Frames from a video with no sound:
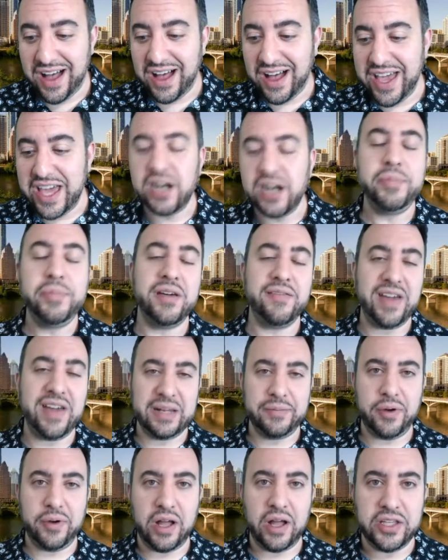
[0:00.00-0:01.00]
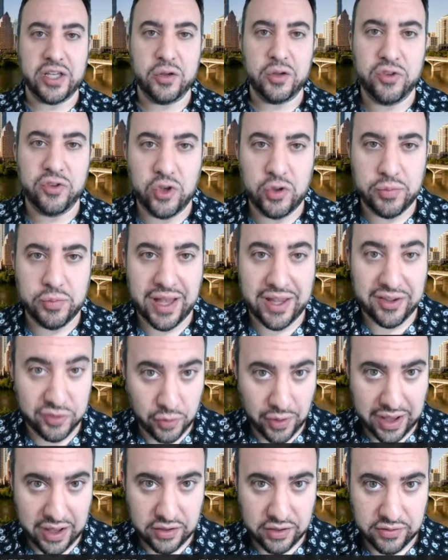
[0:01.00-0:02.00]
It'll be available on YouTube as
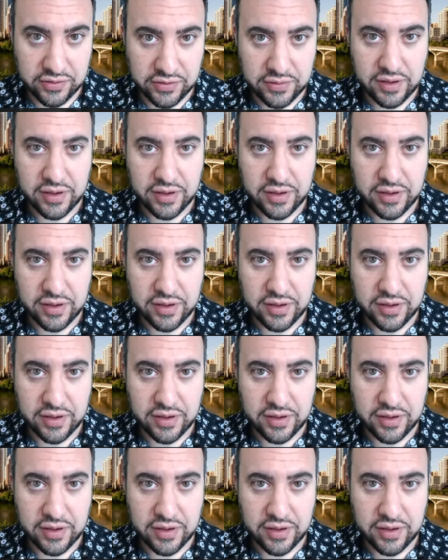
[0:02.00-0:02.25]
well,